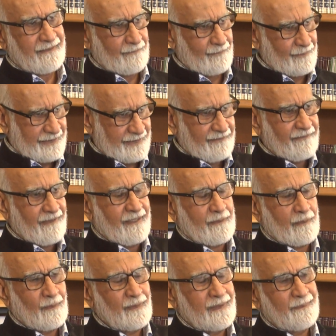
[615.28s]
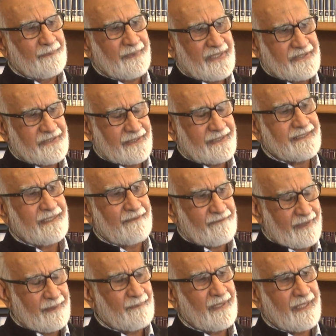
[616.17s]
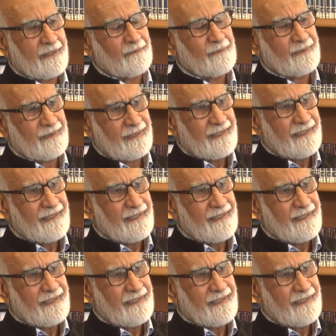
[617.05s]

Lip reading: we give our own impressions from our own